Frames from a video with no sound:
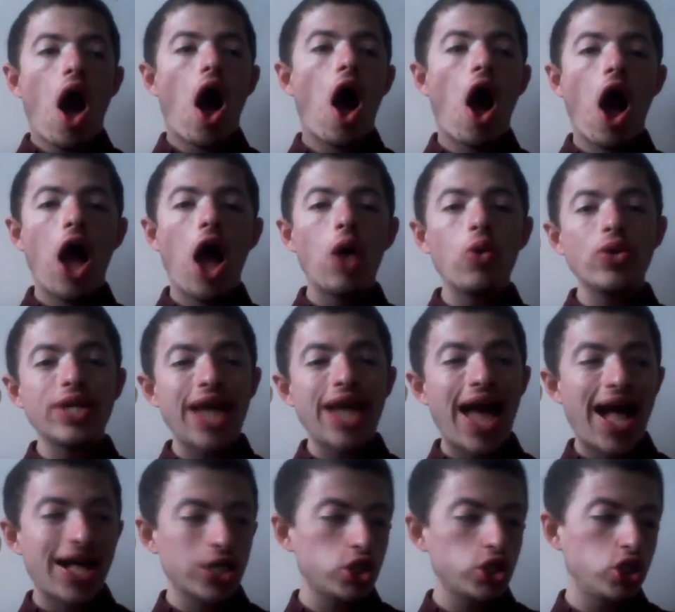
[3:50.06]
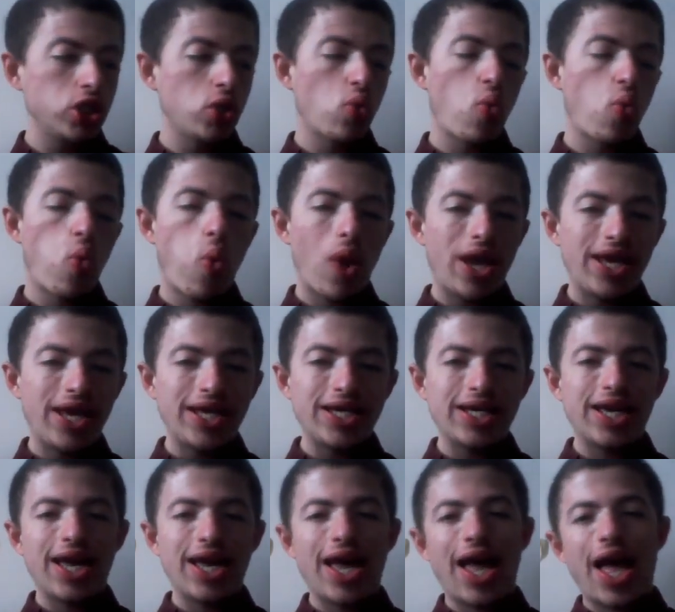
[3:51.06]
I would actually wait
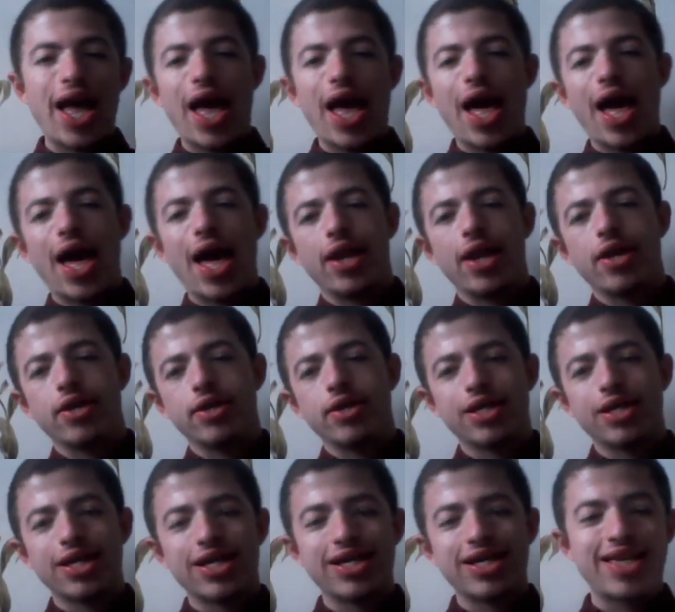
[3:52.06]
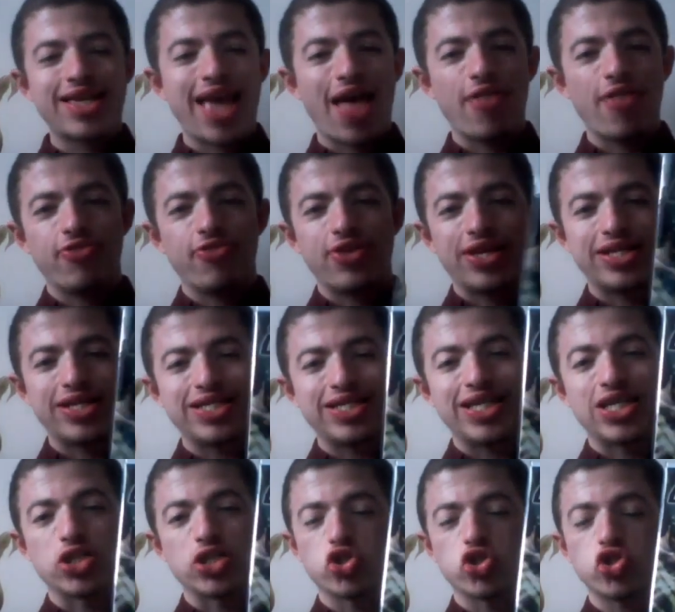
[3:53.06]
and get this
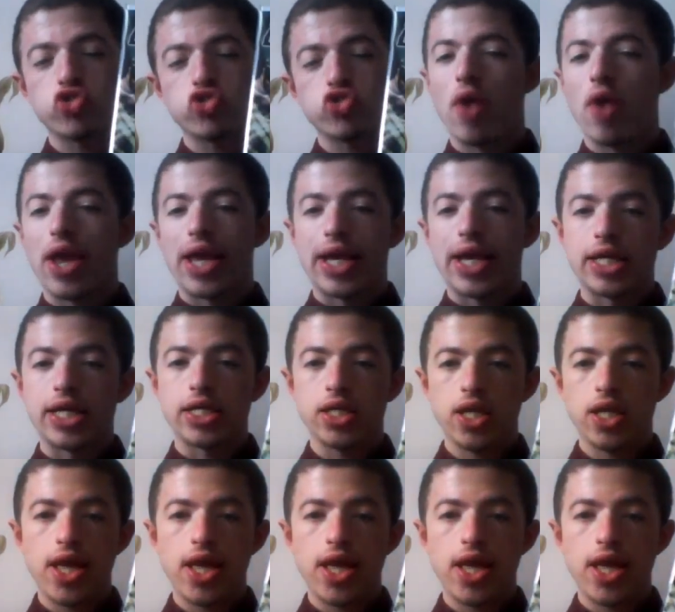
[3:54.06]
in trade.